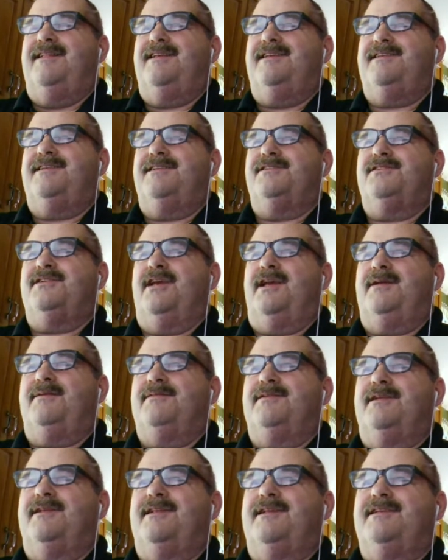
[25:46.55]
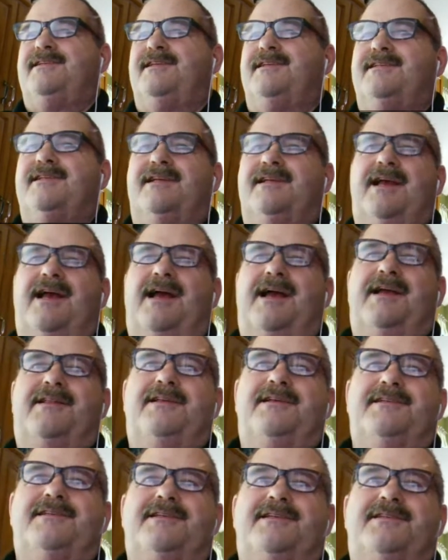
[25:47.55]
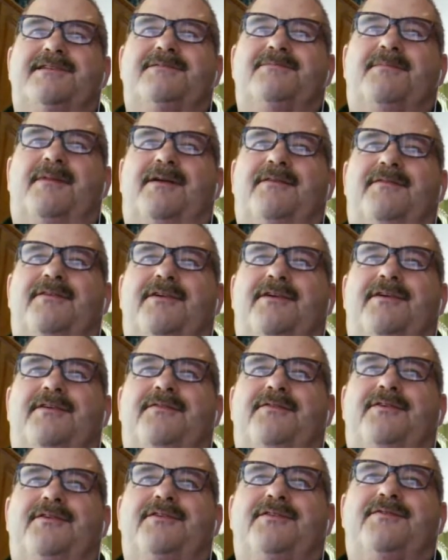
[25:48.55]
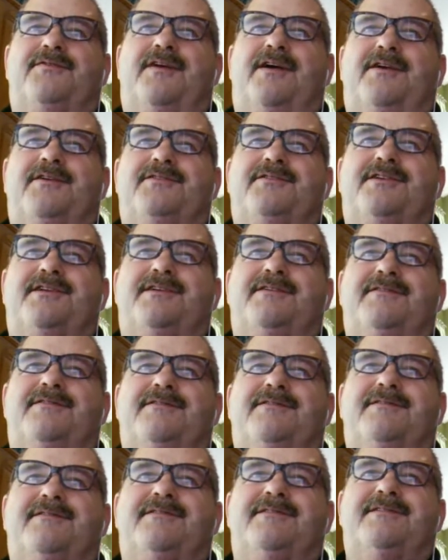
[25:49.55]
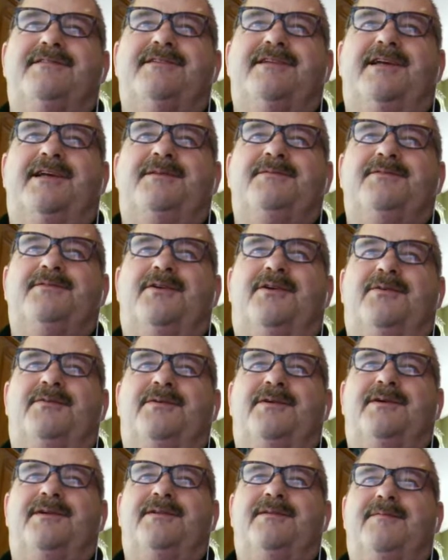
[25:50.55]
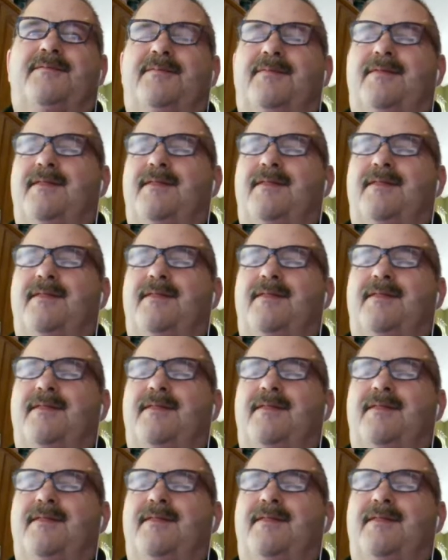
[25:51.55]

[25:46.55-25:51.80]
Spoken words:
This is James, and this is the guy. This is my very first fire chief, James Harwood.